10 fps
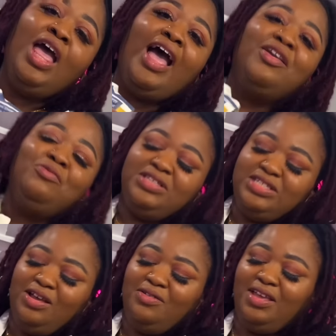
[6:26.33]
I went to
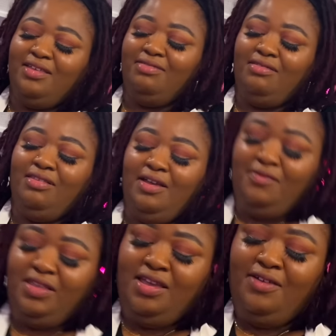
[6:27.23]
go get the
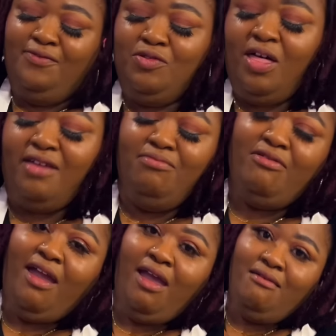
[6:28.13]
lovely Food Line
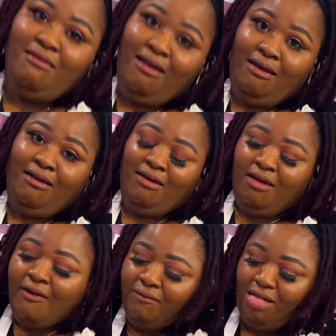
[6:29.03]
brand
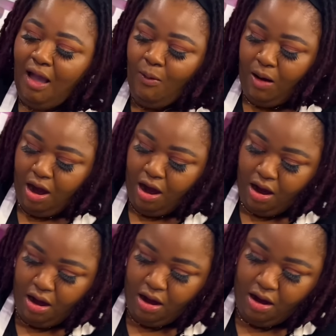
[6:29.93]
flour.
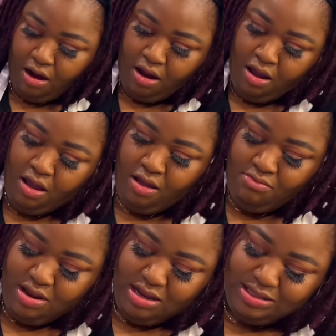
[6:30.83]
What,
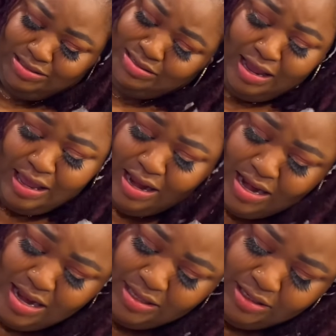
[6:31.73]
what? When I stick it
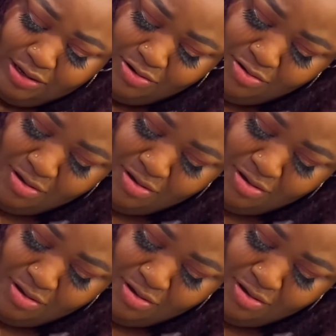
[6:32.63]
in this little